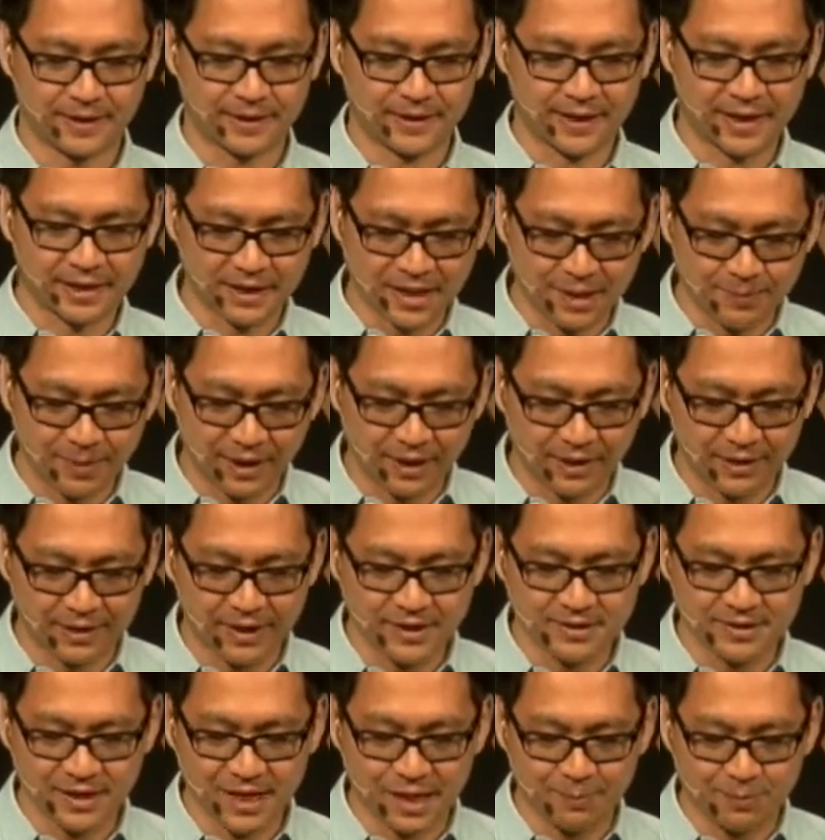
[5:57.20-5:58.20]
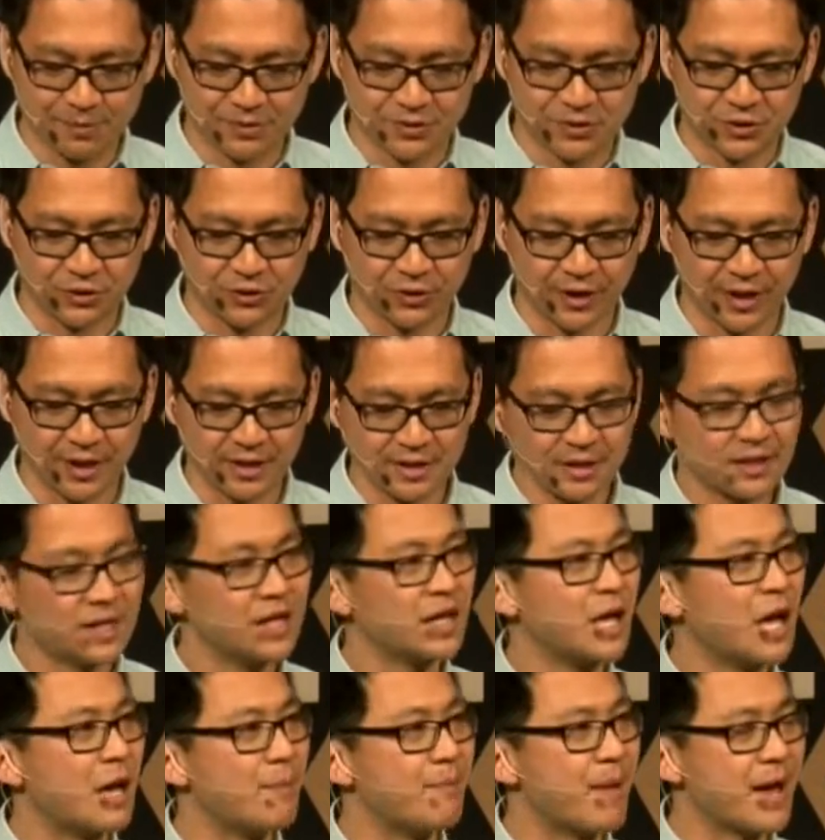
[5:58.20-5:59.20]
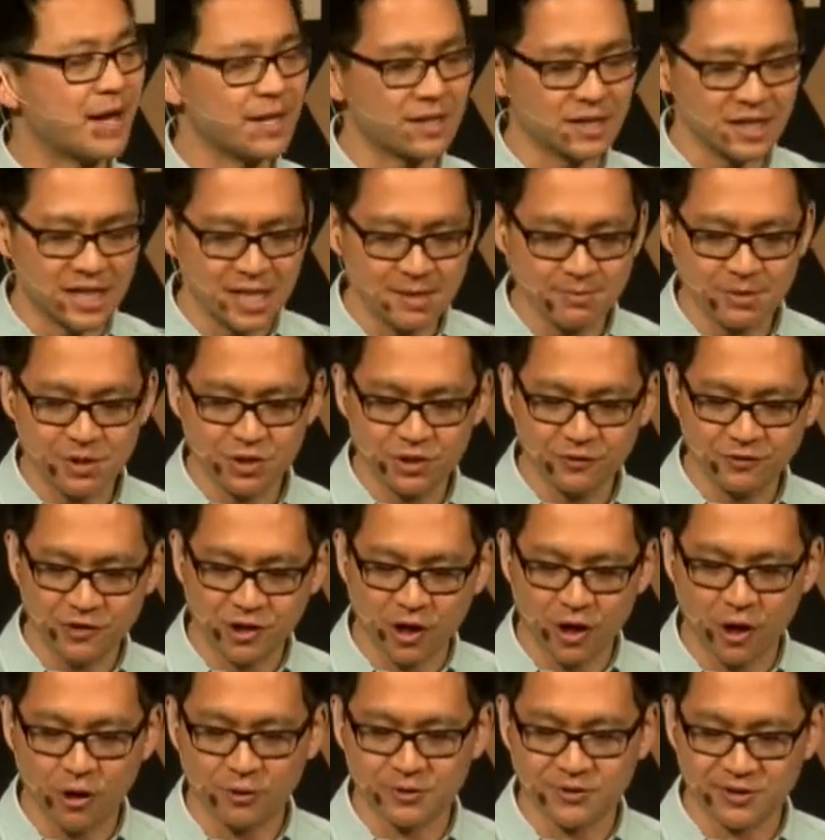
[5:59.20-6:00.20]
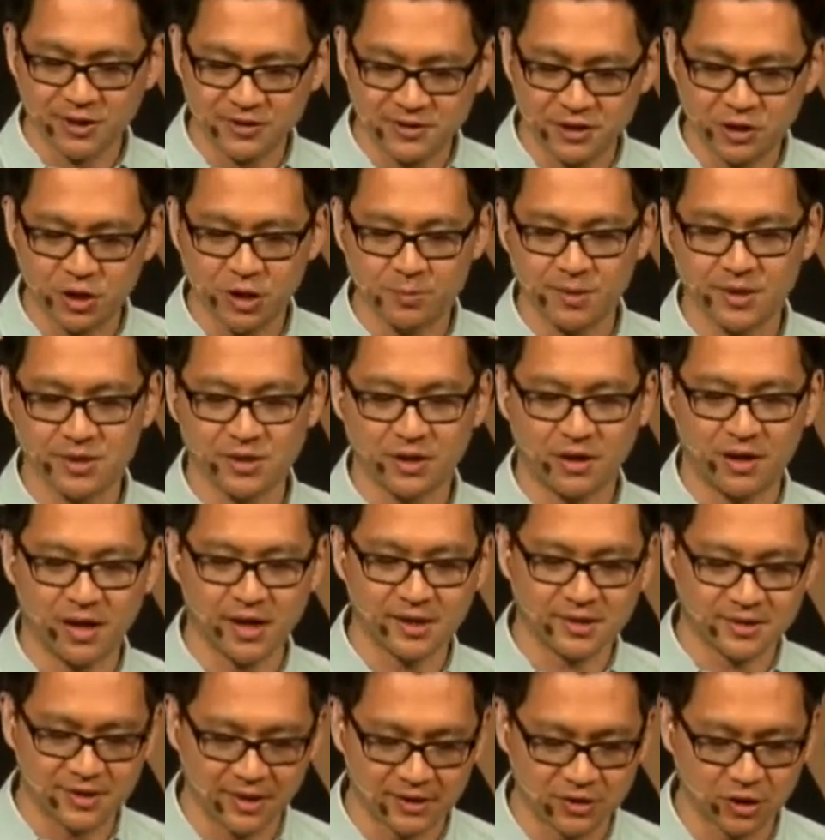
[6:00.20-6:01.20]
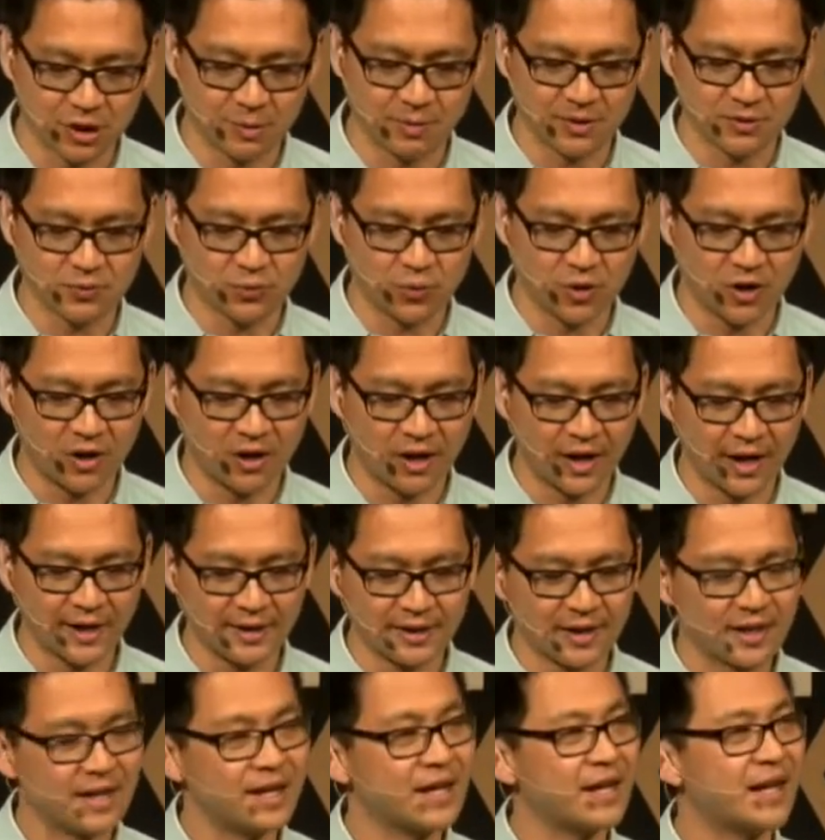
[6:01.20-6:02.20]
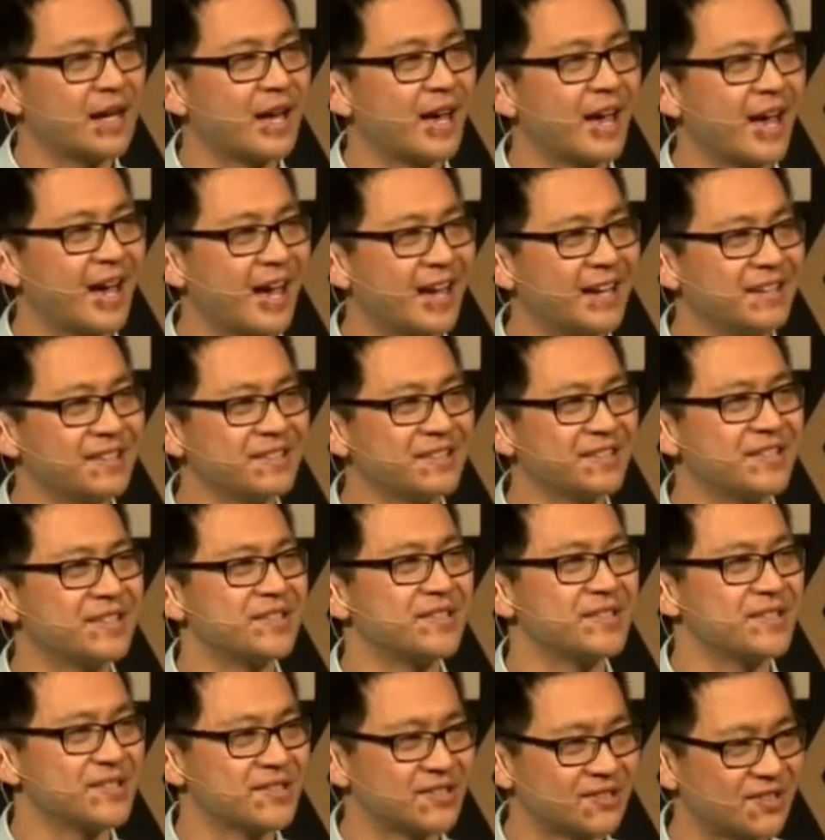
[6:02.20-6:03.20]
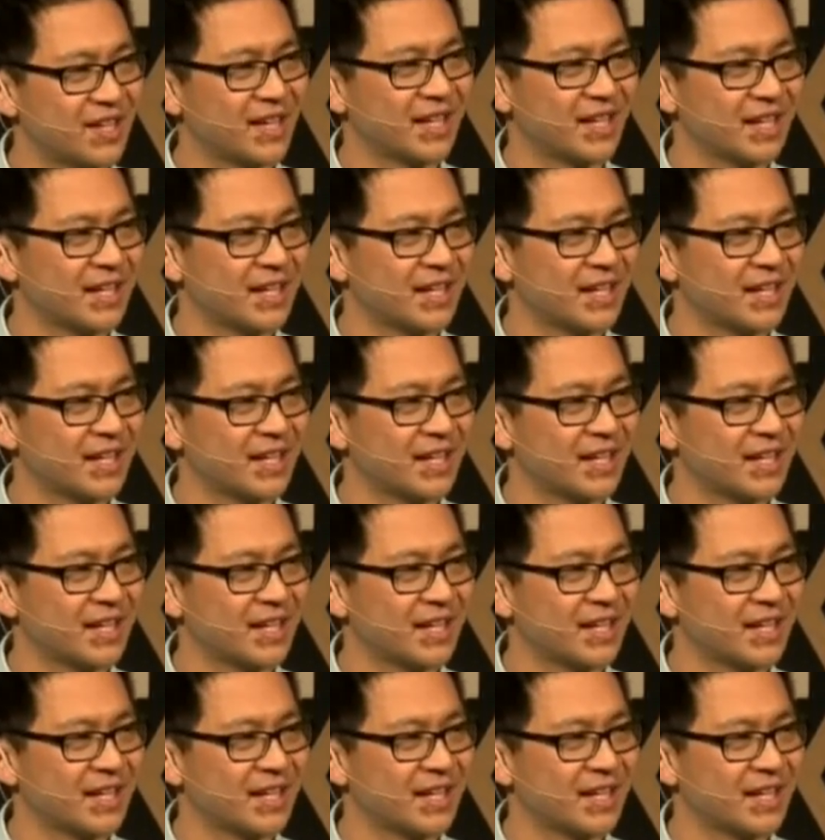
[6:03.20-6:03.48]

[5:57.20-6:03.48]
King Nebuchadnezzar, up on the screen, made an image of gold 60 cubits high, 6 cubits wide, and set